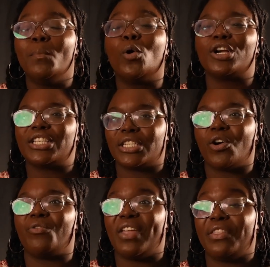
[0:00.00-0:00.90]
more
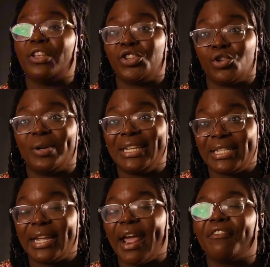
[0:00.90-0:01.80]
so than the
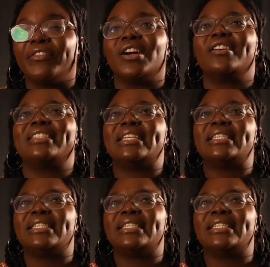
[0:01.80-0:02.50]
joy did at first.